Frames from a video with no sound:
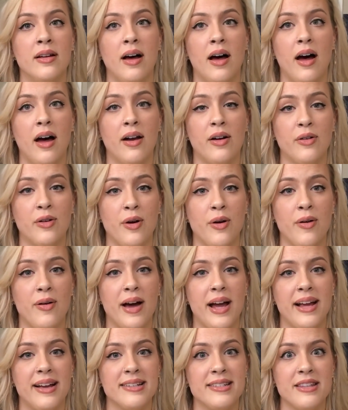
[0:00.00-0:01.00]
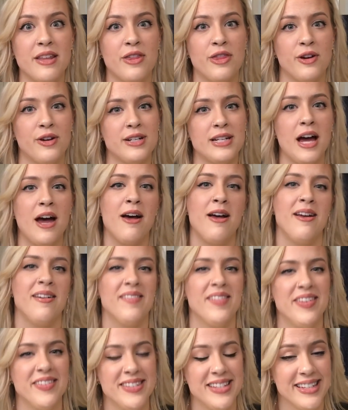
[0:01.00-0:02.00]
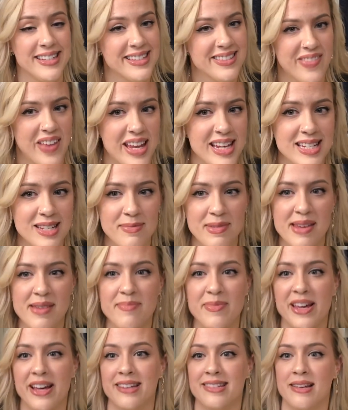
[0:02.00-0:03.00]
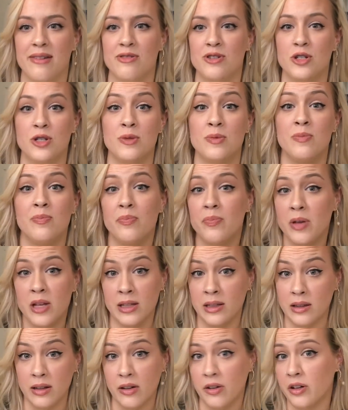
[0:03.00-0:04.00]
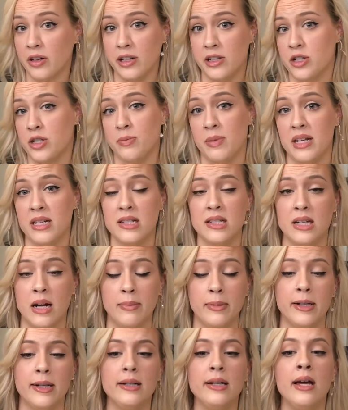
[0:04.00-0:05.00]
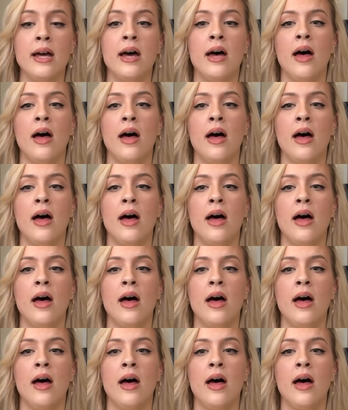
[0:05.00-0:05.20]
I don't know, I guess the third time it was explained to me, because I was just literally just being stubborn.